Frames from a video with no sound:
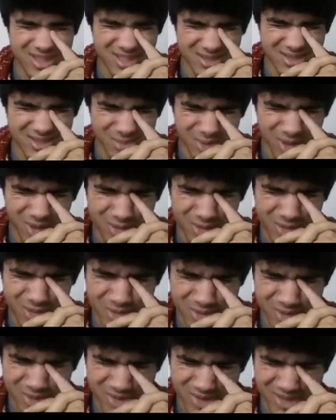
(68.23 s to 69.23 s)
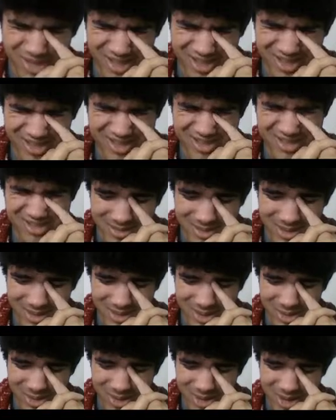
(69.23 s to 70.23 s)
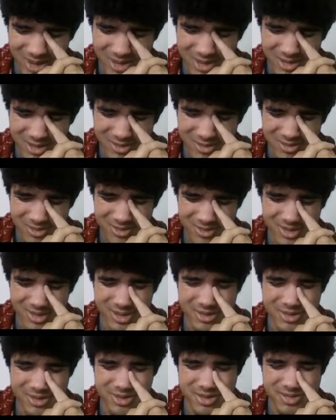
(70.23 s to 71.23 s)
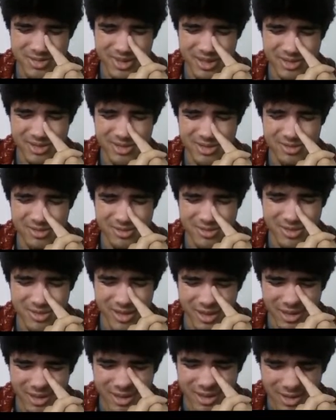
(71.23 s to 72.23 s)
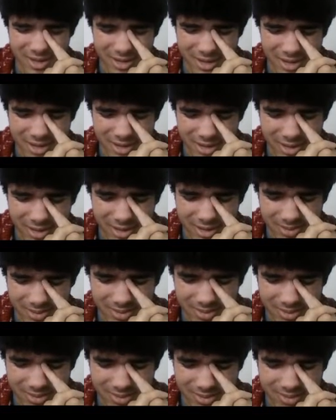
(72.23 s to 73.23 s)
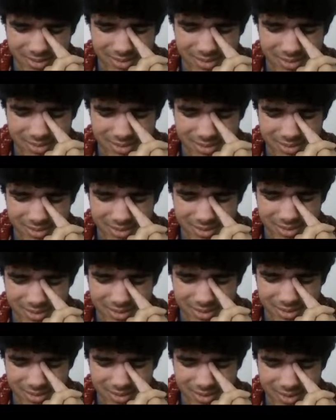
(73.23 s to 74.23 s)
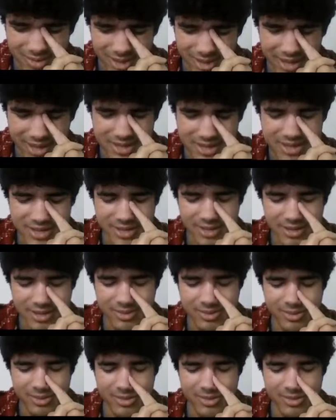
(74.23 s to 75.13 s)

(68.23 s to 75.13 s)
Probably like creative, introspective, and I guess like